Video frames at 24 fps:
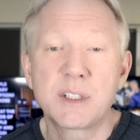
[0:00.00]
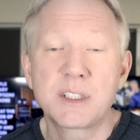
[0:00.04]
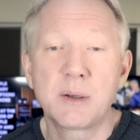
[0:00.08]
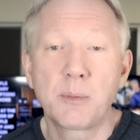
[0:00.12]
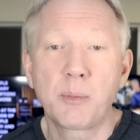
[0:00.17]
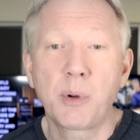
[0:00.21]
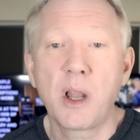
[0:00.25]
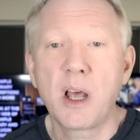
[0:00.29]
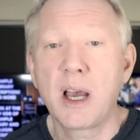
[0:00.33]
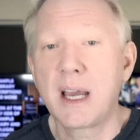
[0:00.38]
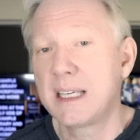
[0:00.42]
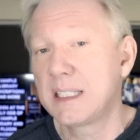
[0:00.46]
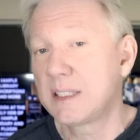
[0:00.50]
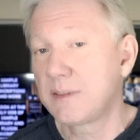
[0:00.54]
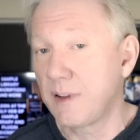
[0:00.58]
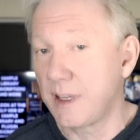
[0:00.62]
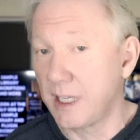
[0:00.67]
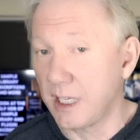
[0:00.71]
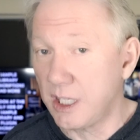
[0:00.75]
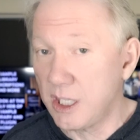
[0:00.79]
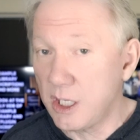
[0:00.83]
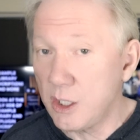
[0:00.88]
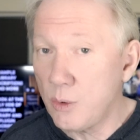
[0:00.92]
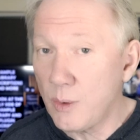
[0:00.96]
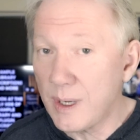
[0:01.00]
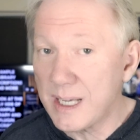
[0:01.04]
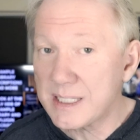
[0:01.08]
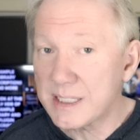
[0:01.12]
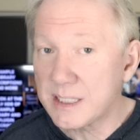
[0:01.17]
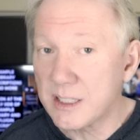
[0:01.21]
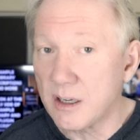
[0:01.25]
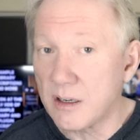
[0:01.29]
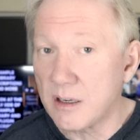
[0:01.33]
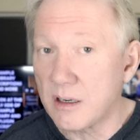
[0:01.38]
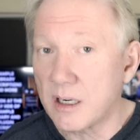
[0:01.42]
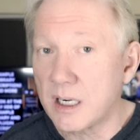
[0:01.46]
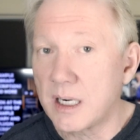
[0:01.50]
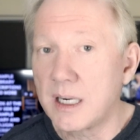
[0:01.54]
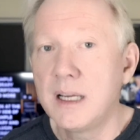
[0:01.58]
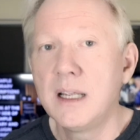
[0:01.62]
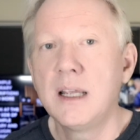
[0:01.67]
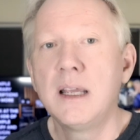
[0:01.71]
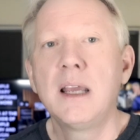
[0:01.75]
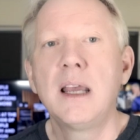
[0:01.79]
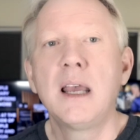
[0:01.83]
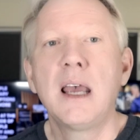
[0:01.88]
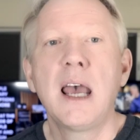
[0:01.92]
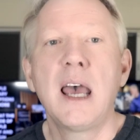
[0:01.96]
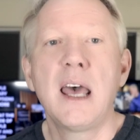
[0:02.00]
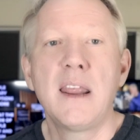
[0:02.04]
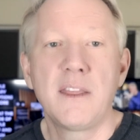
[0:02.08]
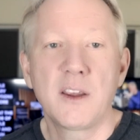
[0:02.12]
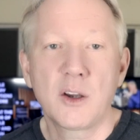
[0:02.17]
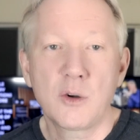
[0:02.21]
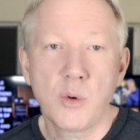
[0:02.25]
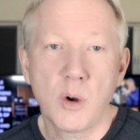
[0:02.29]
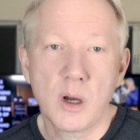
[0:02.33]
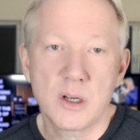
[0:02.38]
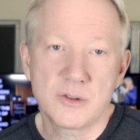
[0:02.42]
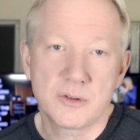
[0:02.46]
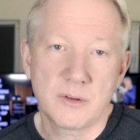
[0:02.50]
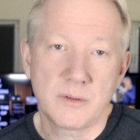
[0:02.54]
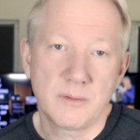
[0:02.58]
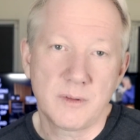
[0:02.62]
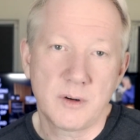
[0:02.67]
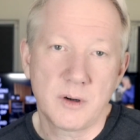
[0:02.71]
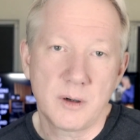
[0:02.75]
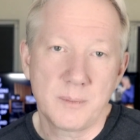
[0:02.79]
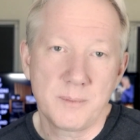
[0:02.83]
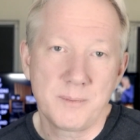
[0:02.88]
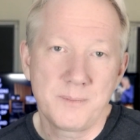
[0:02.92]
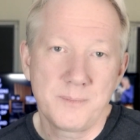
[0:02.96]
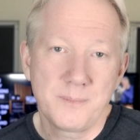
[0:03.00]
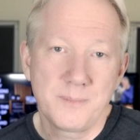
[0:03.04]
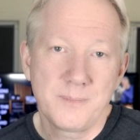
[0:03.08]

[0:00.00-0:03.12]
supplies for the QSR and the Quad Reverb.